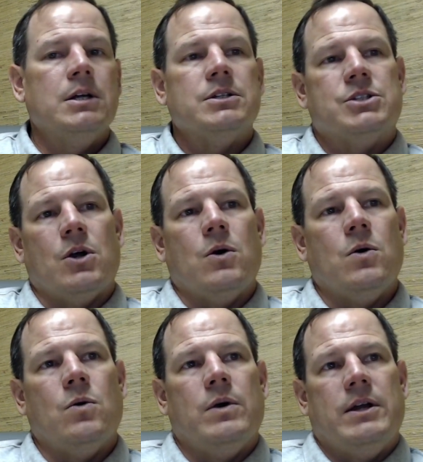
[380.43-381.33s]

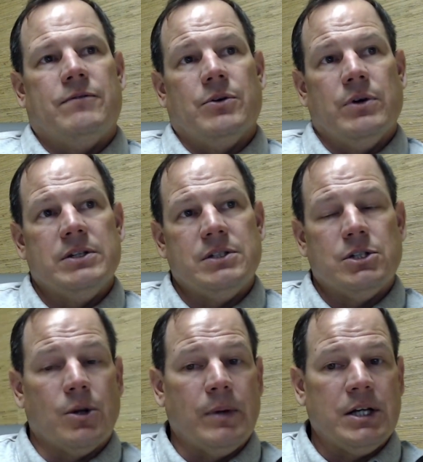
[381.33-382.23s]
So if there is a
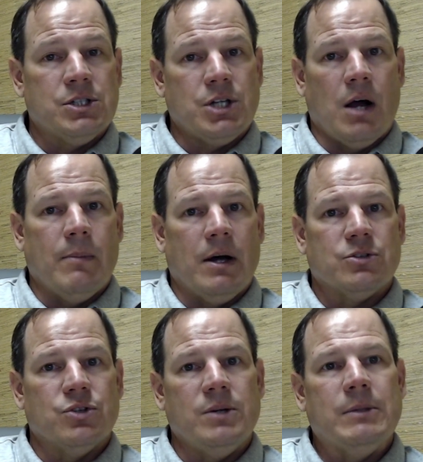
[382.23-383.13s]
determination of child
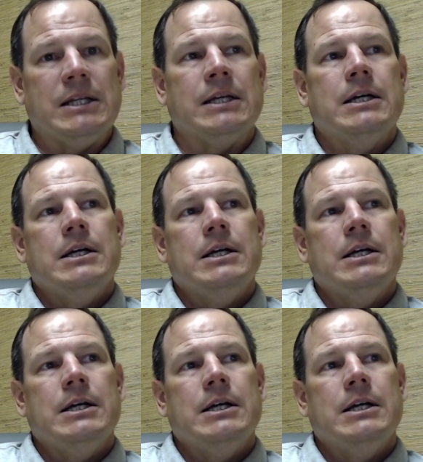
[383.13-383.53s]
maltreatment,